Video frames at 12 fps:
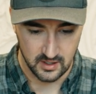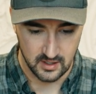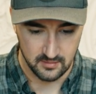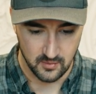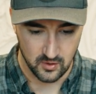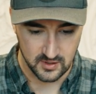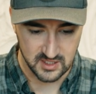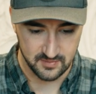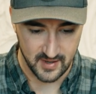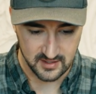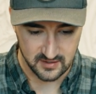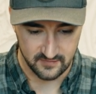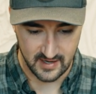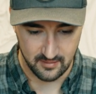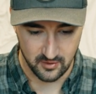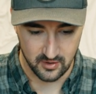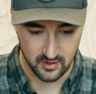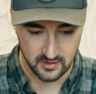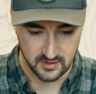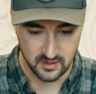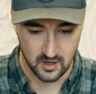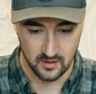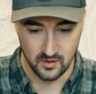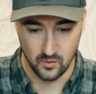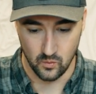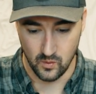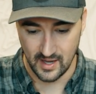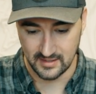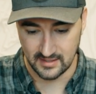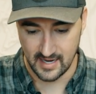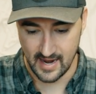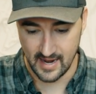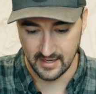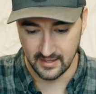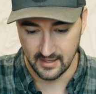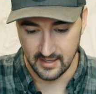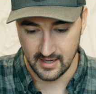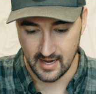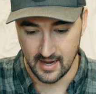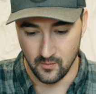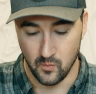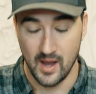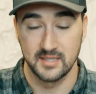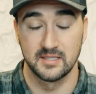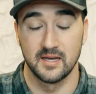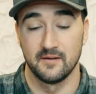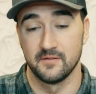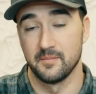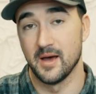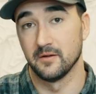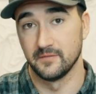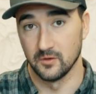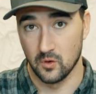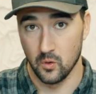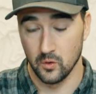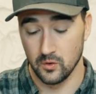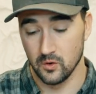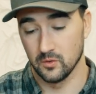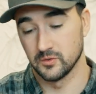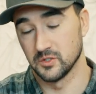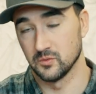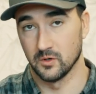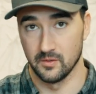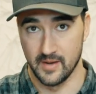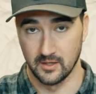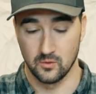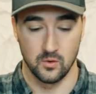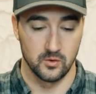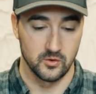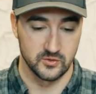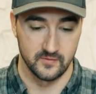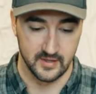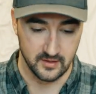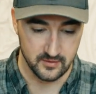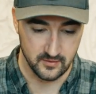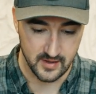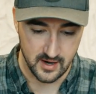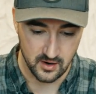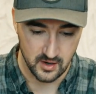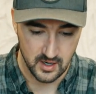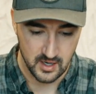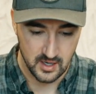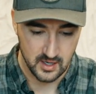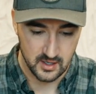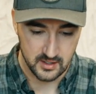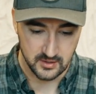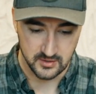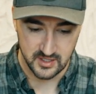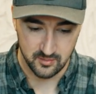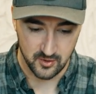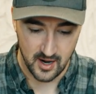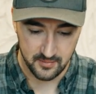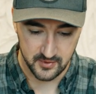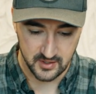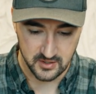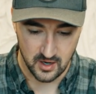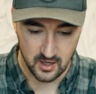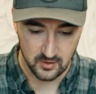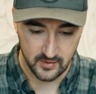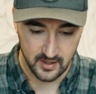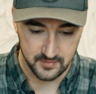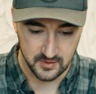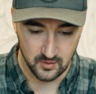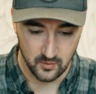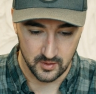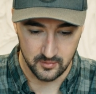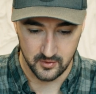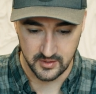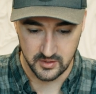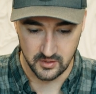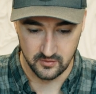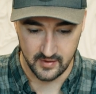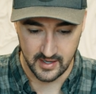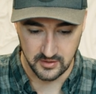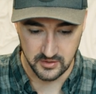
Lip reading: more expensive neighborhoods on the west side, west of the Mountain View corridor, which is one of the main corridors running through there, you'll see properties all the way up into the 1.2 range.